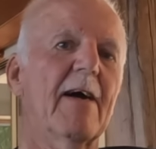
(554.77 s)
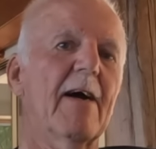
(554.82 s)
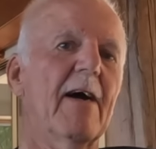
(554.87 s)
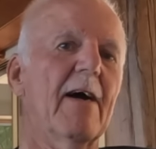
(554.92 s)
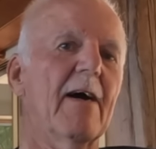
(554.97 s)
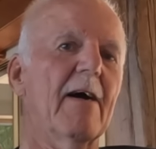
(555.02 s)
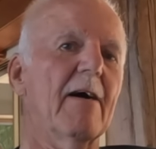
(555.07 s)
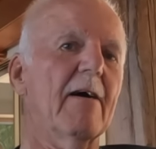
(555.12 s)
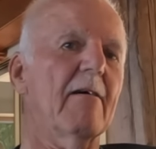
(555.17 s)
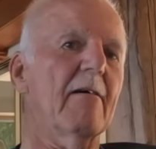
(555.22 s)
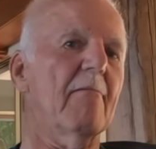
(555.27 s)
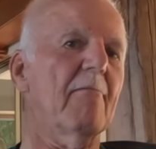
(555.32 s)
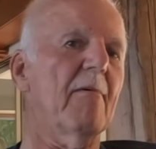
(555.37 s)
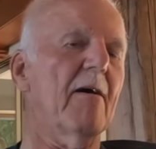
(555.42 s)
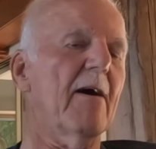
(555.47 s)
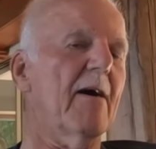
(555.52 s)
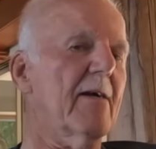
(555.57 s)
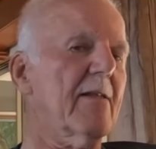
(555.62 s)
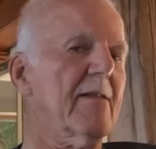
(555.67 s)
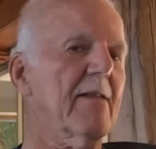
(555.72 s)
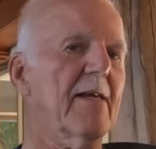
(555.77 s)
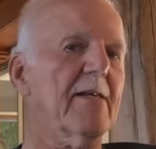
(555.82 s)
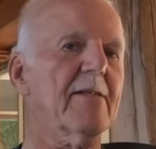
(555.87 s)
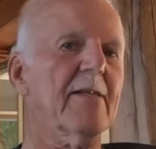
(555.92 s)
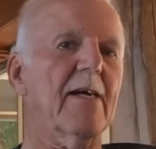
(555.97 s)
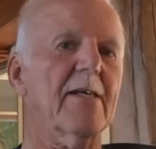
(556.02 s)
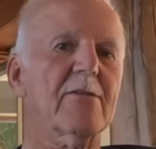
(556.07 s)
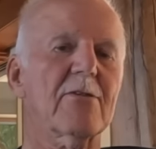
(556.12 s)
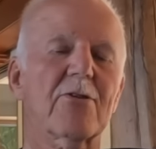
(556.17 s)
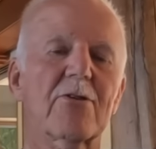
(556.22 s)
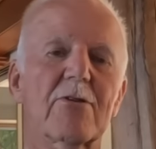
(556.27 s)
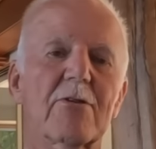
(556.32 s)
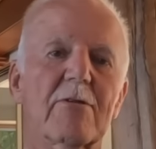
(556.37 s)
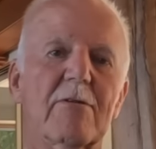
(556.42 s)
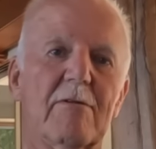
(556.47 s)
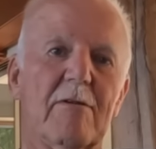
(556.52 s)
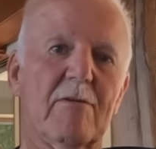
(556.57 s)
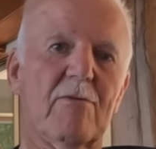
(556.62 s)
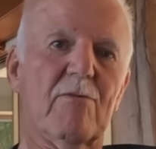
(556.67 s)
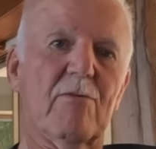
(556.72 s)
I think that's
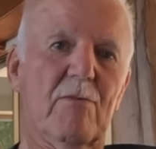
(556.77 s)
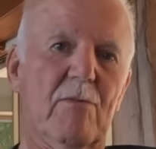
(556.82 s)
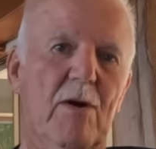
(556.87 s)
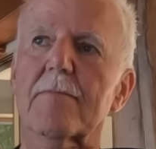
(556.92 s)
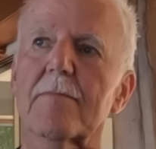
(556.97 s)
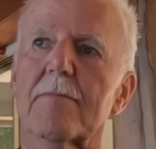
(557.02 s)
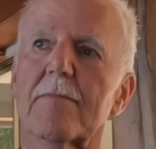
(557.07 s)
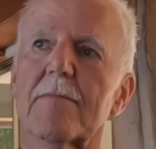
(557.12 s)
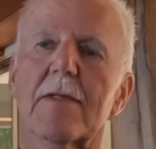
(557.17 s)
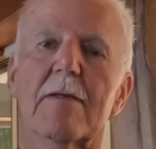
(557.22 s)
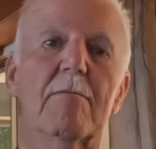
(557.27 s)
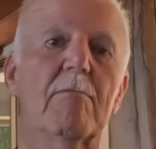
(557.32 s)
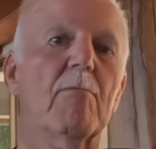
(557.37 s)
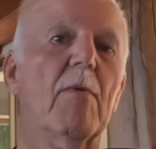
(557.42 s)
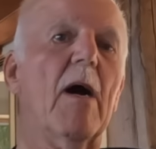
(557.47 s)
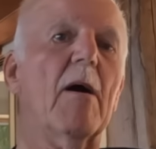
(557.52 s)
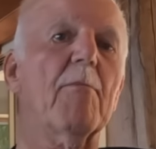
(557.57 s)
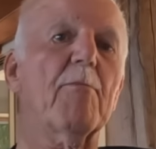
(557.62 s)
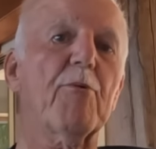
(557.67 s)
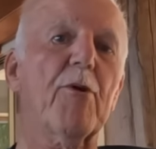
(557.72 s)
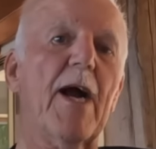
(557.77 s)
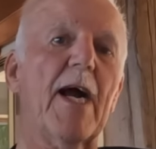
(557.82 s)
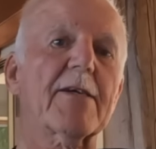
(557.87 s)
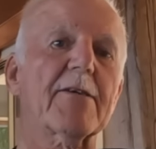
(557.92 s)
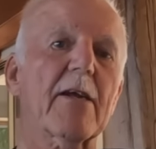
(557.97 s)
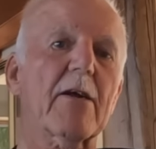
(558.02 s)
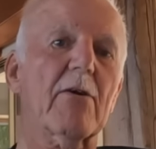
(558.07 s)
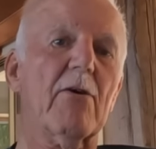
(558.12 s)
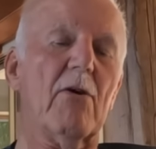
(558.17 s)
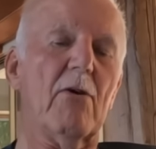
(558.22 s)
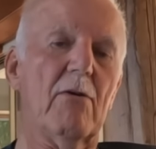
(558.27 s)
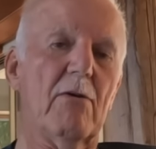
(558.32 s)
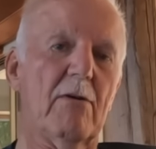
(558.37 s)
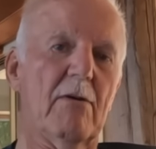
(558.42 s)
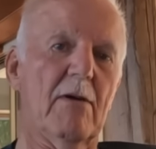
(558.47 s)
practical.